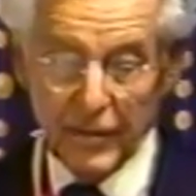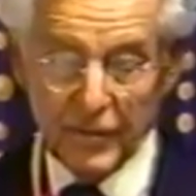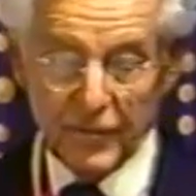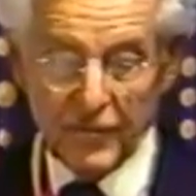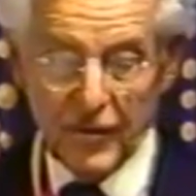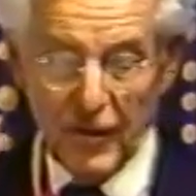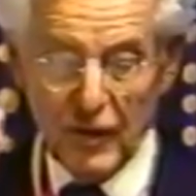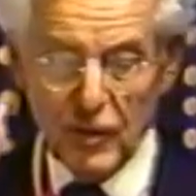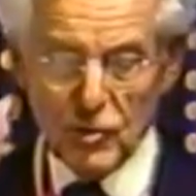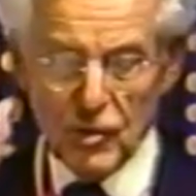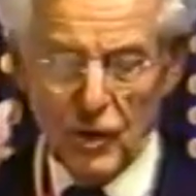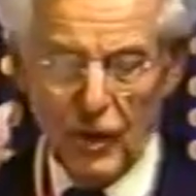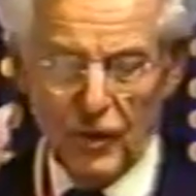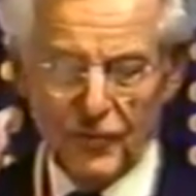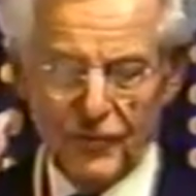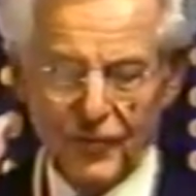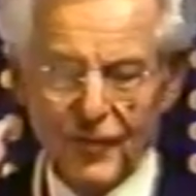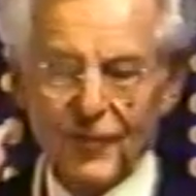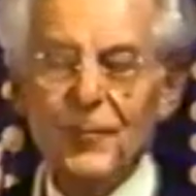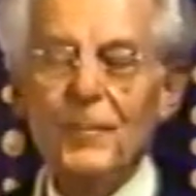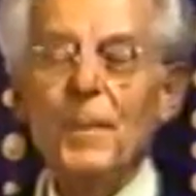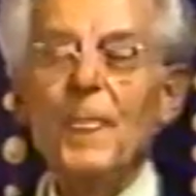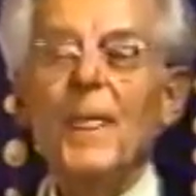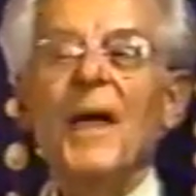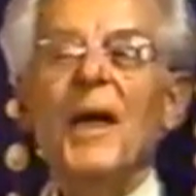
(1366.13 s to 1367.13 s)
St. Joseph,
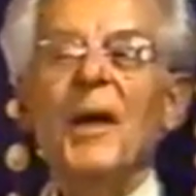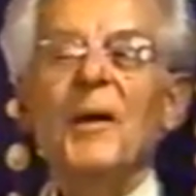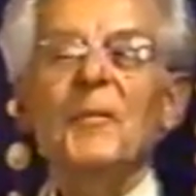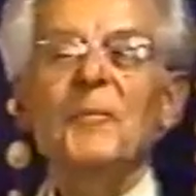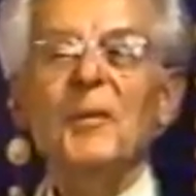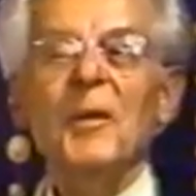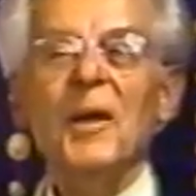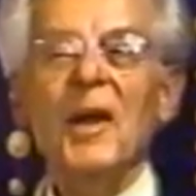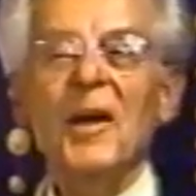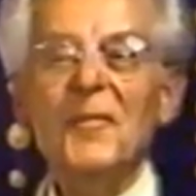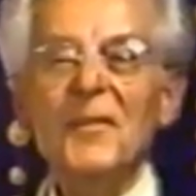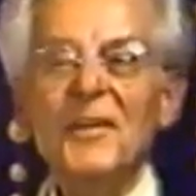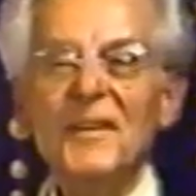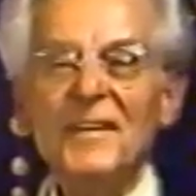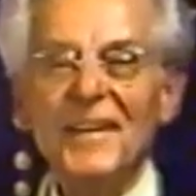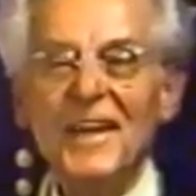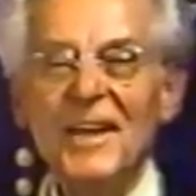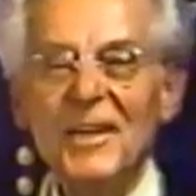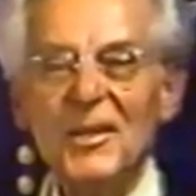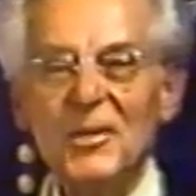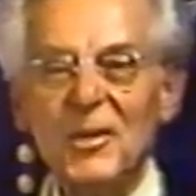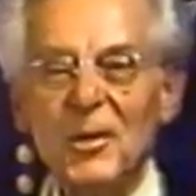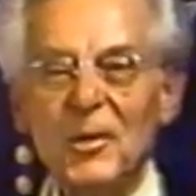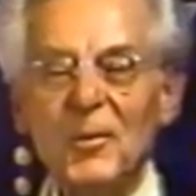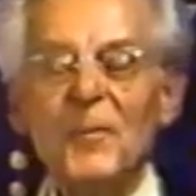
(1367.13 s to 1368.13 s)
beloved
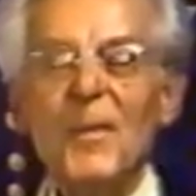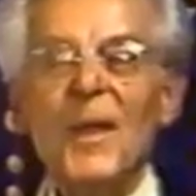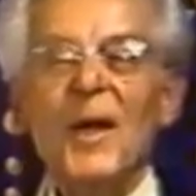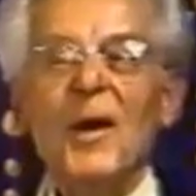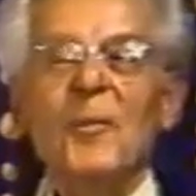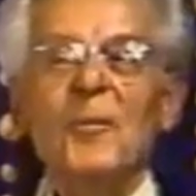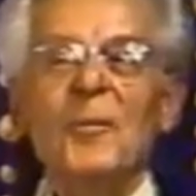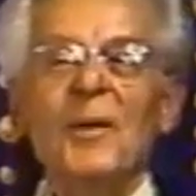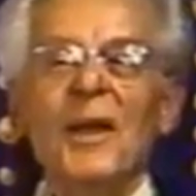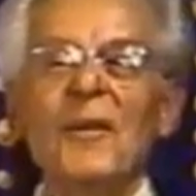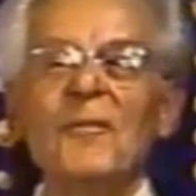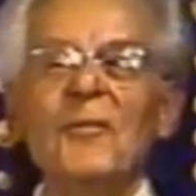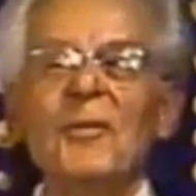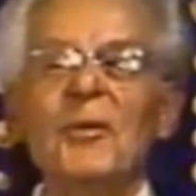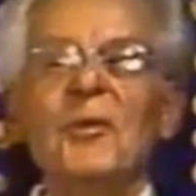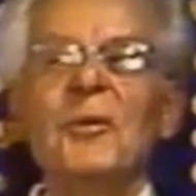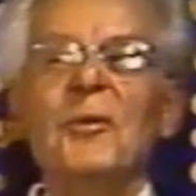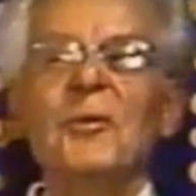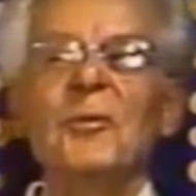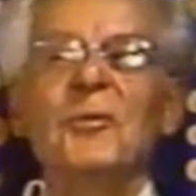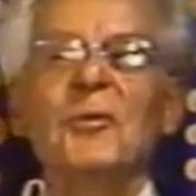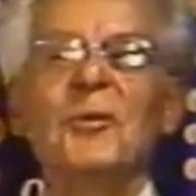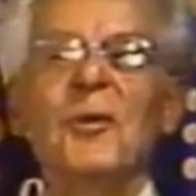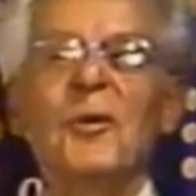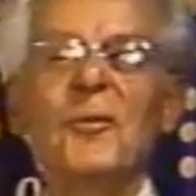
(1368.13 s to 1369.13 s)
St. Joseph, whatever you
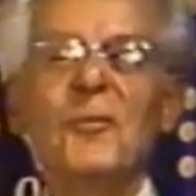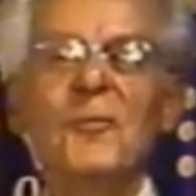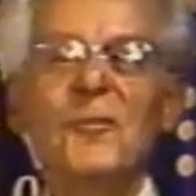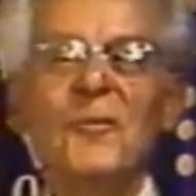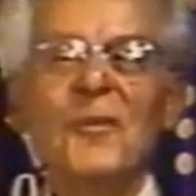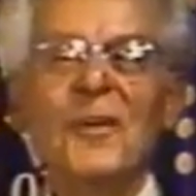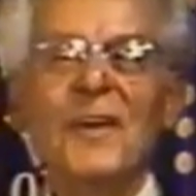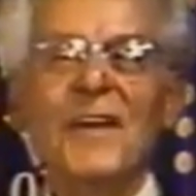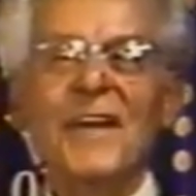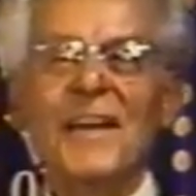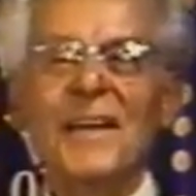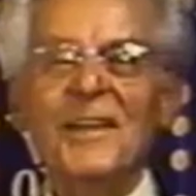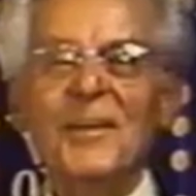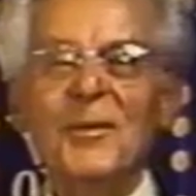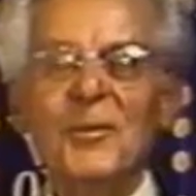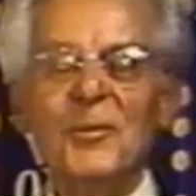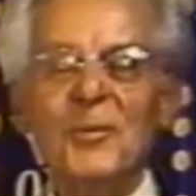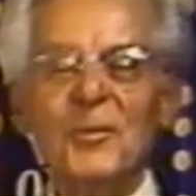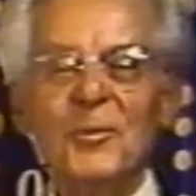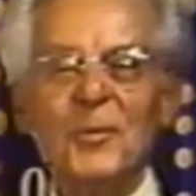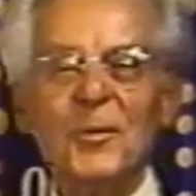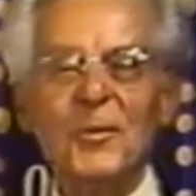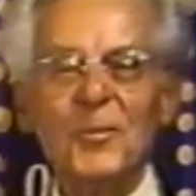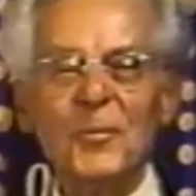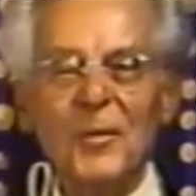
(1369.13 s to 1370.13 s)
do, don't forget
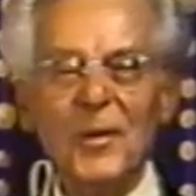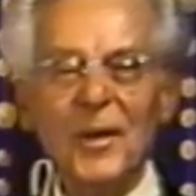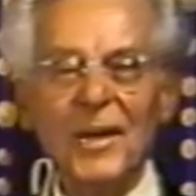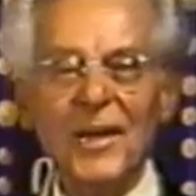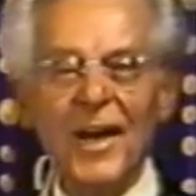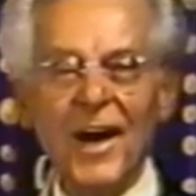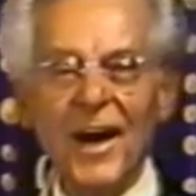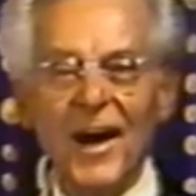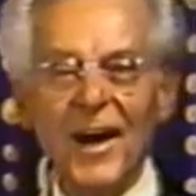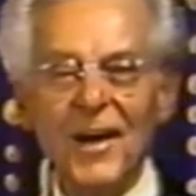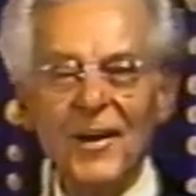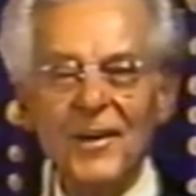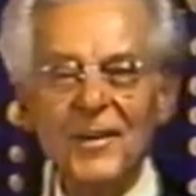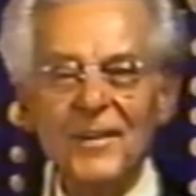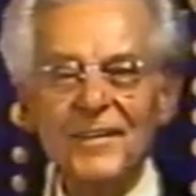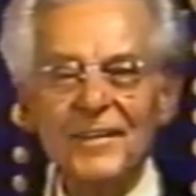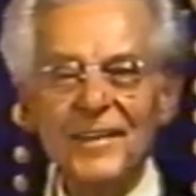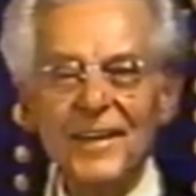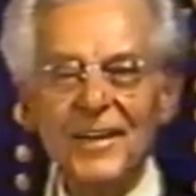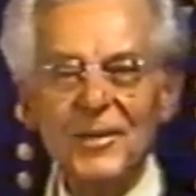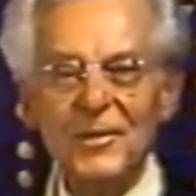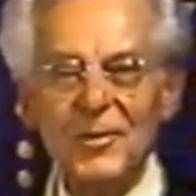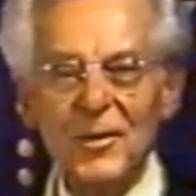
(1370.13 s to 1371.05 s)
to really honor St.